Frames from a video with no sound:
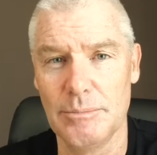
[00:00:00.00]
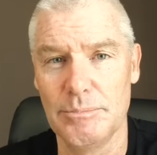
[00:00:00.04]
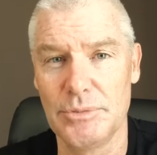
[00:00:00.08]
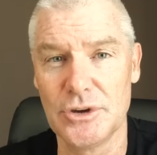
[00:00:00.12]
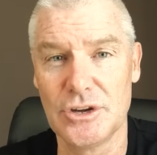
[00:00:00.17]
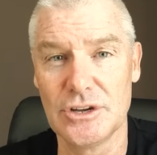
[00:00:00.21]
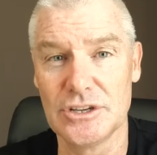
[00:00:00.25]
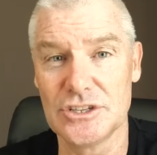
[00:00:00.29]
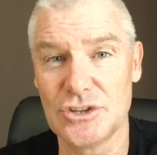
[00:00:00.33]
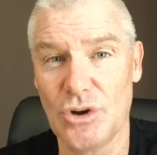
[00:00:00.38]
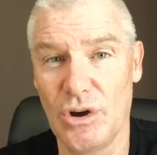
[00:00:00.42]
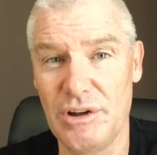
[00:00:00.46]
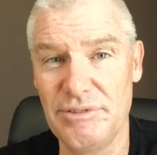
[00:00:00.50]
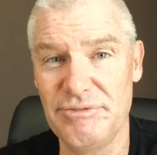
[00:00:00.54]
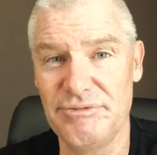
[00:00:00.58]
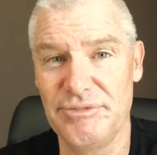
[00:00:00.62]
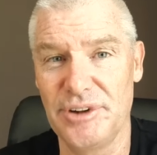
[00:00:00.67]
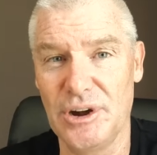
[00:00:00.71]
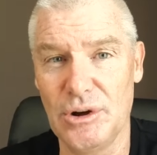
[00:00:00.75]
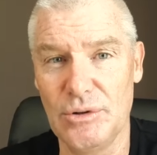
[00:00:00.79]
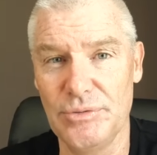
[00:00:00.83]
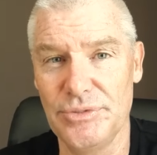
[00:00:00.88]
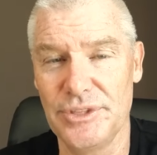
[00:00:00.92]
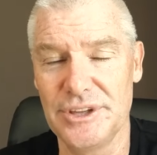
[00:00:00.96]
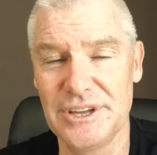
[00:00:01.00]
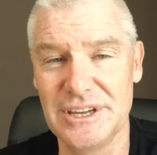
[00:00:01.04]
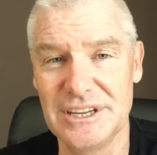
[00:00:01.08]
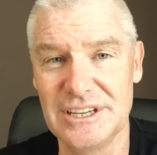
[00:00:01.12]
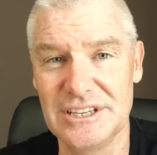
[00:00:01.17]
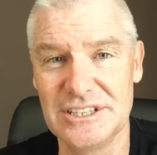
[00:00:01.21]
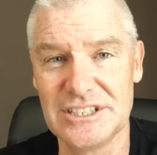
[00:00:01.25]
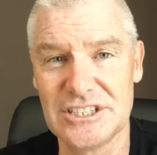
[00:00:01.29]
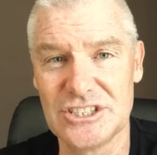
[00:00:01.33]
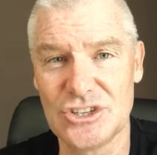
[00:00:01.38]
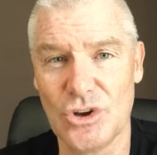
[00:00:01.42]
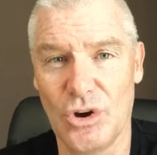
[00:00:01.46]
because I felt the
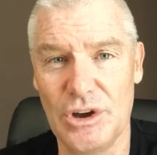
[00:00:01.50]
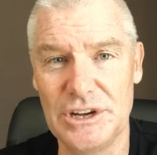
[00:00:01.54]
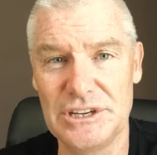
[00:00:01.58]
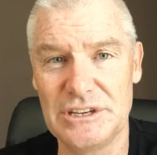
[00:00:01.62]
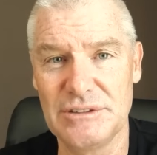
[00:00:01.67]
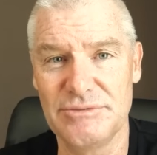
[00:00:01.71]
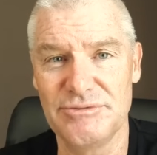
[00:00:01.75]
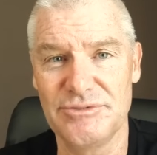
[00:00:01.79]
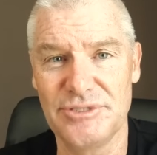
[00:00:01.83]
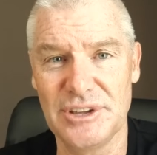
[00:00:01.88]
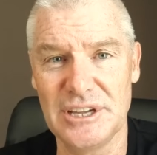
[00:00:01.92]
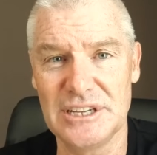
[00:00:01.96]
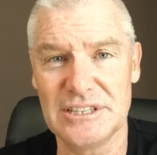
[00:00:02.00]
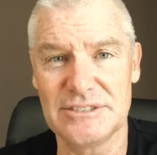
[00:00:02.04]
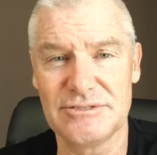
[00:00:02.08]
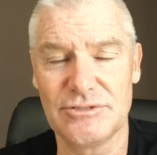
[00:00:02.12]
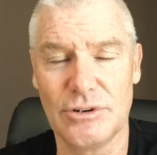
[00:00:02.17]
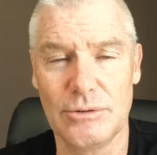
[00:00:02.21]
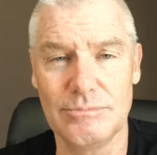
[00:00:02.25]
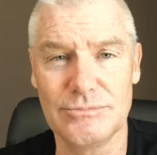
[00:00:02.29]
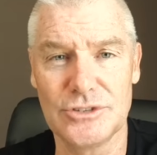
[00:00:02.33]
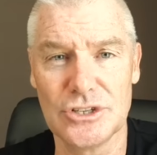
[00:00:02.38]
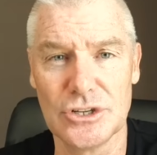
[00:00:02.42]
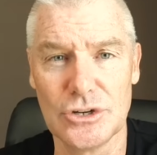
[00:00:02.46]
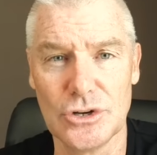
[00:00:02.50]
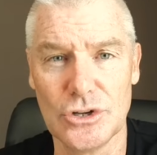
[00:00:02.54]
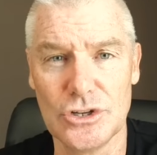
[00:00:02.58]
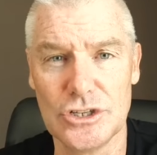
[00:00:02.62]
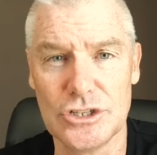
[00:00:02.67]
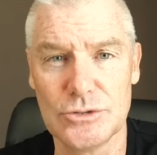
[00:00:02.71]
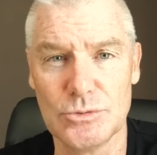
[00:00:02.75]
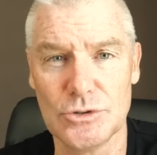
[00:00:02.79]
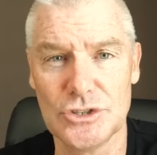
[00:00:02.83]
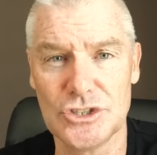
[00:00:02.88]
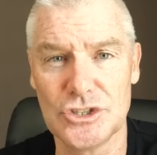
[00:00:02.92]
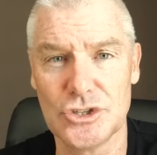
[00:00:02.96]
inside defence from
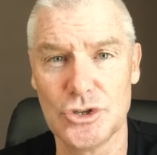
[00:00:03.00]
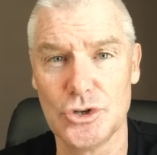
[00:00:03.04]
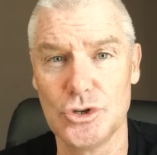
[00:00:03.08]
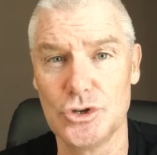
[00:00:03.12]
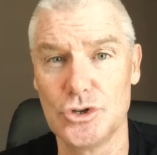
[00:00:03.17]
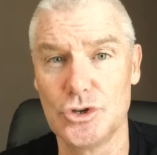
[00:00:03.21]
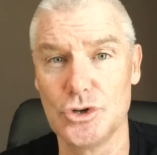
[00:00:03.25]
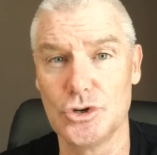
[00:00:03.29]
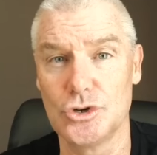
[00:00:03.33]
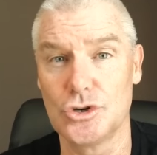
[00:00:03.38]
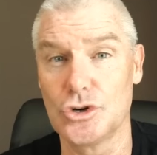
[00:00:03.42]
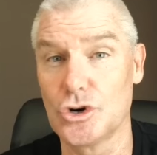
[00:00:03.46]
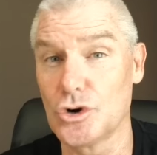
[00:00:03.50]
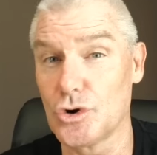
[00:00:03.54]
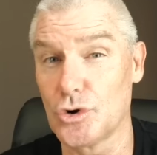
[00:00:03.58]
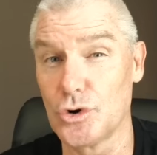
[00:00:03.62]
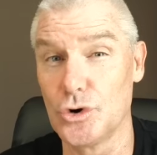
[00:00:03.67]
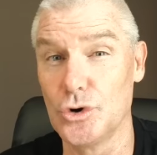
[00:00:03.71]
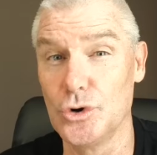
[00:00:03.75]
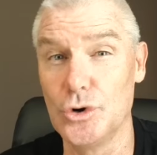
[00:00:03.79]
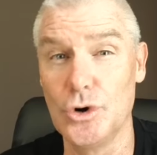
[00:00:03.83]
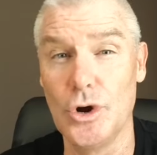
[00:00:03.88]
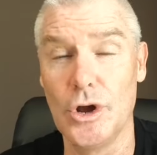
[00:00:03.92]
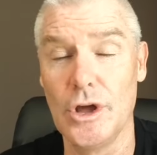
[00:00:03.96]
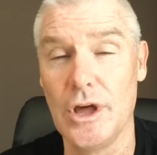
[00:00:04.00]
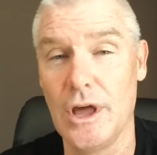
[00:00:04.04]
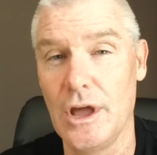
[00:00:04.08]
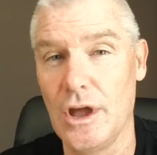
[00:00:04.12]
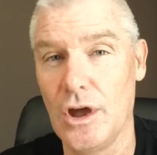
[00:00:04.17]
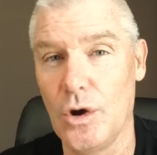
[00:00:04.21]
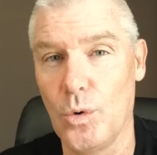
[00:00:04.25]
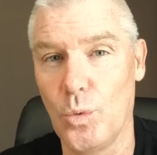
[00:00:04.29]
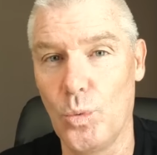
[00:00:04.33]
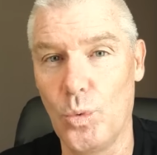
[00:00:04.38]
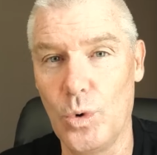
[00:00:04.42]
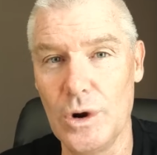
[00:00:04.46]
Toulouse was too good. Crew,
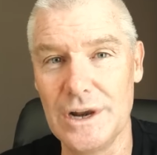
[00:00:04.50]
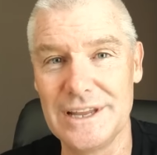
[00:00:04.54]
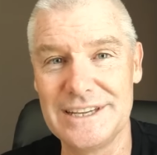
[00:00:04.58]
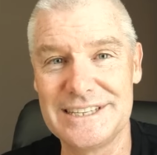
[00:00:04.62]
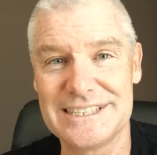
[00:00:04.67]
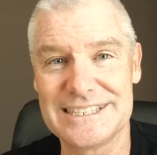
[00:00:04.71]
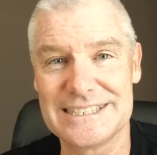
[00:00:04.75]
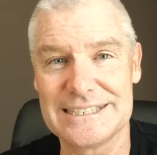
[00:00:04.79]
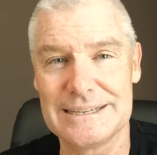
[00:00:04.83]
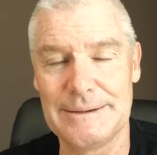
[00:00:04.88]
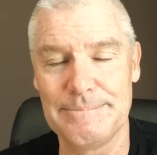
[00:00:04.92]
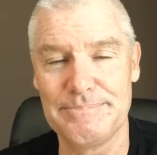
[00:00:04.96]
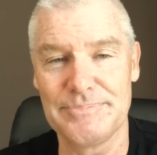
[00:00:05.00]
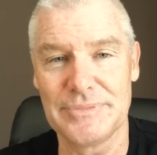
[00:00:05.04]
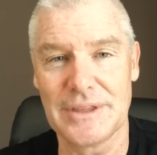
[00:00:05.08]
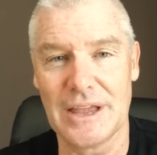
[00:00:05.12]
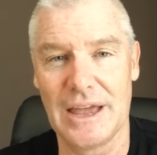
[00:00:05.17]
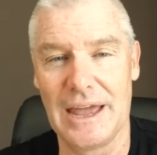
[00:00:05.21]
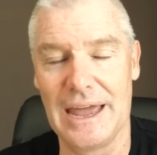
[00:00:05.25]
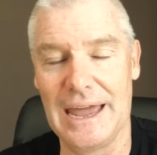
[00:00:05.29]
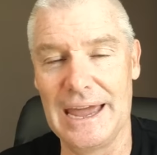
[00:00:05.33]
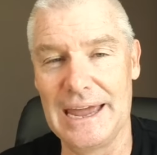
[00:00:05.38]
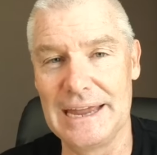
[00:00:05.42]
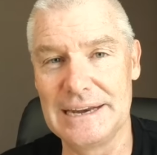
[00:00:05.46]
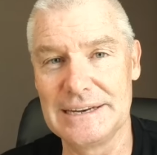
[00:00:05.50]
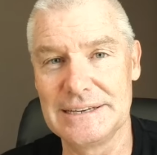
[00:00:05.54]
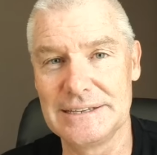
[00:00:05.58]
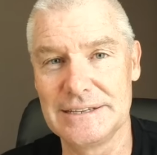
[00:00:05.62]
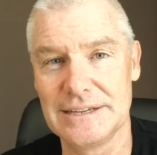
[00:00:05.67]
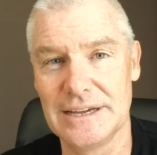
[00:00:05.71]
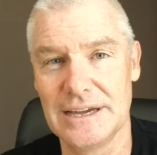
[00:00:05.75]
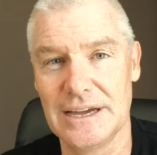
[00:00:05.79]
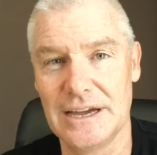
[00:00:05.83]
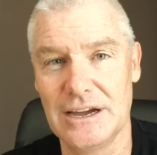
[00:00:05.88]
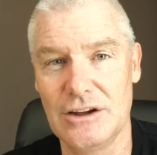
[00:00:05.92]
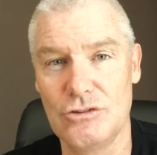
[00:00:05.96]
Willis and
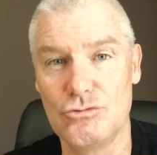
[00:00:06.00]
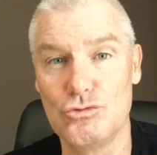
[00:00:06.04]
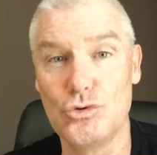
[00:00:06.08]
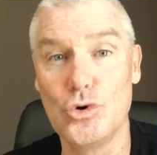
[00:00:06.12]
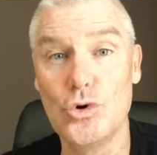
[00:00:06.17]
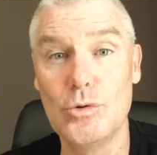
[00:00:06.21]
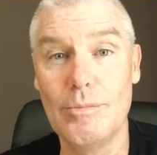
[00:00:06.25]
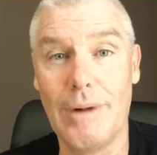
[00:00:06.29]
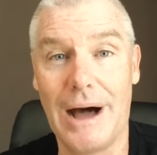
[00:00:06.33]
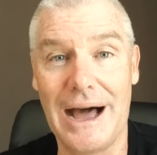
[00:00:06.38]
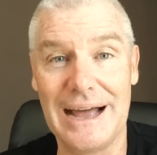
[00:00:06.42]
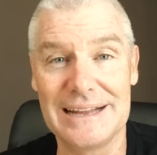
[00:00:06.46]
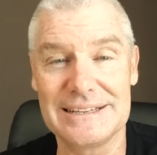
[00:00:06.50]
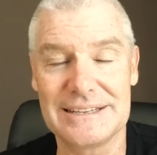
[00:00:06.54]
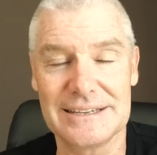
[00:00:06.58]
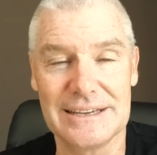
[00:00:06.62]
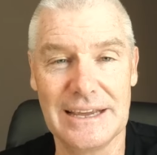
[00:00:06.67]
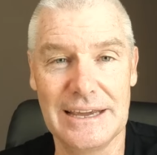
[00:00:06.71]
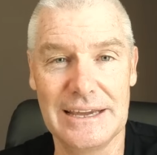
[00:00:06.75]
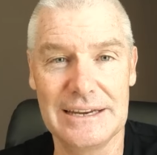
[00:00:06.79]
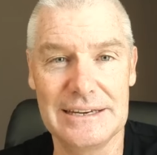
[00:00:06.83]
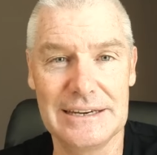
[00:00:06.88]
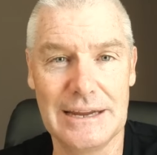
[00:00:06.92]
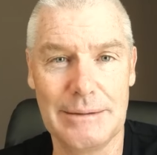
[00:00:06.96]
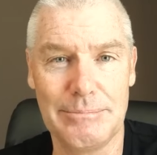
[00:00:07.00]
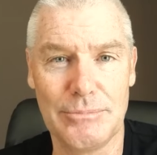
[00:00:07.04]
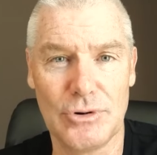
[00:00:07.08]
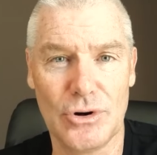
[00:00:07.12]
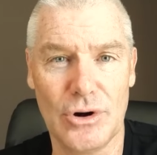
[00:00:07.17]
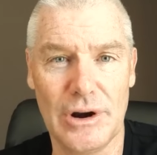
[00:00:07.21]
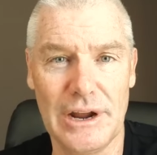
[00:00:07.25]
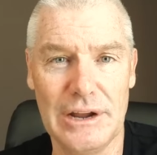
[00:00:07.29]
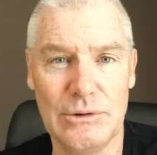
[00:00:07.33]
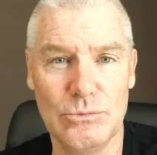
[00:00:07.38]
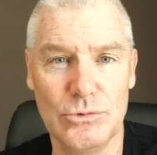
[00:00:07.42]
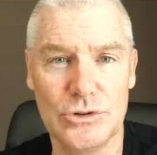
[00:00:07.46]
Rumart at
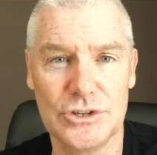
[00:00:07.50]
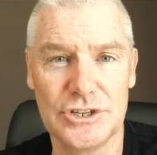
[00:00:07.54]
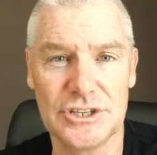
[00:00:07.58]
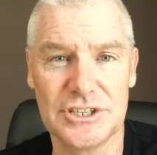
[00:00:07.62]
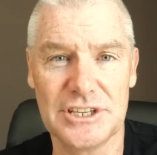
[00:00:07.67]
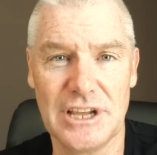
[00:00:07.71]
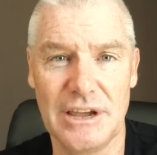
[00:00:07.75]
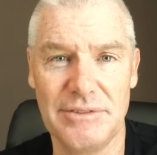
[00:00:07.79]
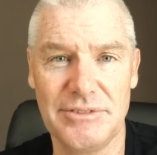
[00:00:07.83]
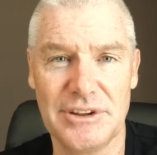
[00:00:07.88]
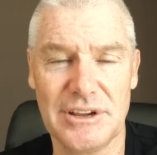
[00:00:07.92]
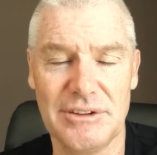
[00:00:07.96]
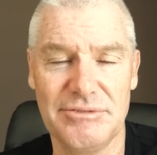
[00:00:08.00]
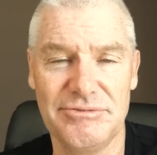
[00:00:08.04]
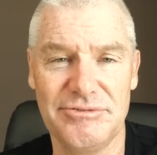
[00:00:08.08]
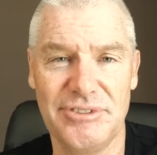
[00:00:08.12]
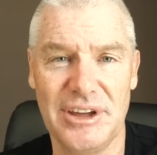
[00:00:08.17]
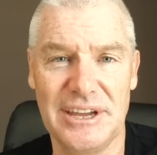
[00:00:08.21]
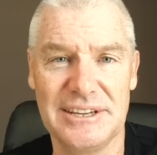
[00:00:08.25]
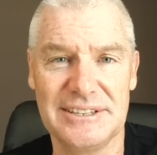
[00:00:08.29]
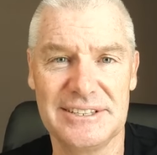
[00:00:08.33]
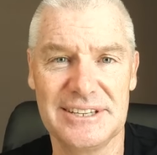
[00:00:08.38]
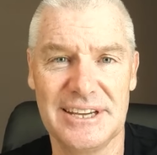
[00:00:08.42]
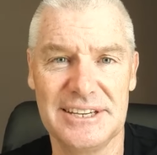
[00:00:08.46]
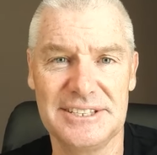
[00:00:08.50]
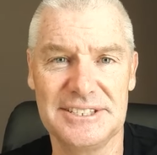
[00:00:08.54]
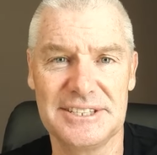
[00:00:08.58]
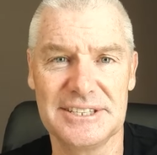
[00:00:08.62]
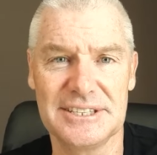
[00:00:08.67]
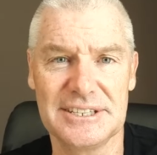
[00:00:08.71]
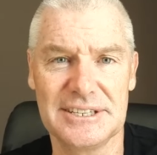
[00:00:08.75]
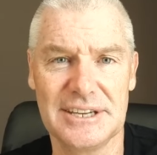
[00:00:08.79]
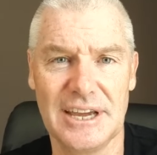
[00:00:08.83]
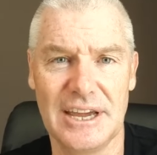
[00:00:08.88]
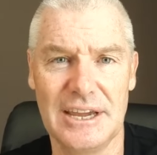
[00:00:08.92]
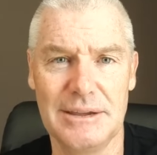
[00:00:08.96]
number 8 were just having a
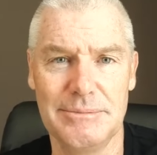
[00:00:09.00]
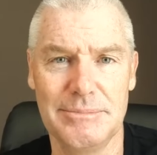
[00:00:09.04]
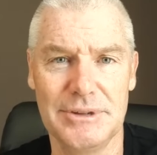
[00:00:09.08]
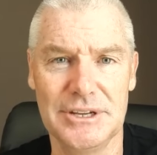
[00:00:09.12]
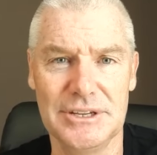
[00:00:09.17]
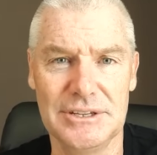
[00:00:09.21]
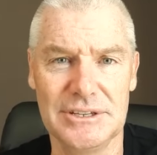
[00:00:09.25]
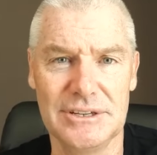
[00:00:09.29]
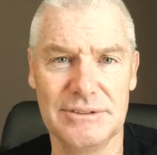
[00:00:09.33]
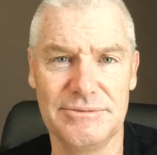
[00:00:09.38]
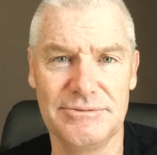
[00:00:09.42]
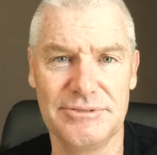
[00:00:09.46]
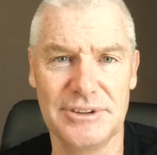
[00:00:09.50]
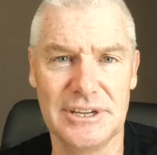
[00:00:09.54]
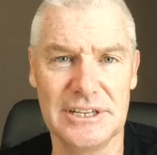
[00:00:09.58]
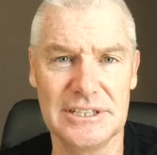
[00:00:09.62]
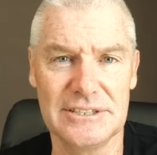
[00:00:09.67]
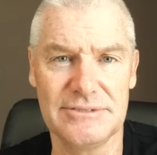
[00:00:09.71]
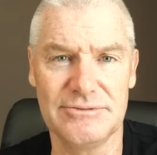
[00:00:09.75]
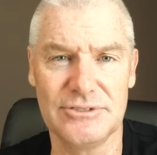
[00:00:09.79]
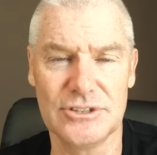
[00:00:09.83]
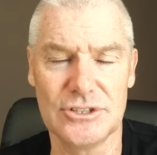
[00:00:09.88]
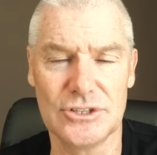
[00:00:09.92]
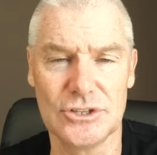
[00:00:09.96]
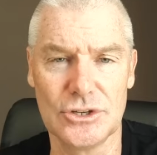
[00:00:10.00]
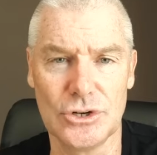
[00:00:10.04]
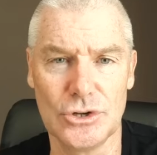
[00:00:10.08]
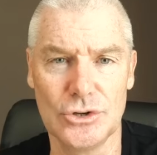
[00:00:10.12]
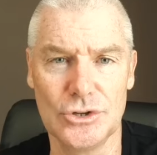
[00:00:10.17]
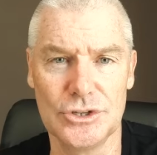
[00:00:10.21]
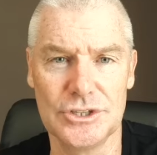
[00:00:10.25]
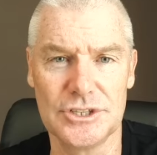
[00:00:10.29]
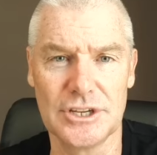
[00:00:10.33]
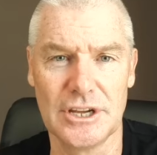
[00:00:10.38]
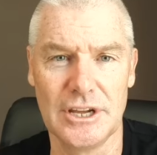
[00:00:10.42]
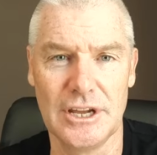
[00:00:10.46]
fantastic game in defence for
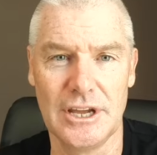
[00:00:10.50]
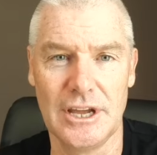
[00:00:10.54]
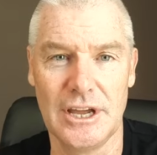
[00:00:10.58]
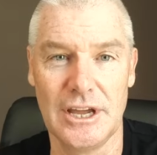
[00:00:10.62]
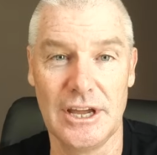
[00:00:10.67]
Toulouse.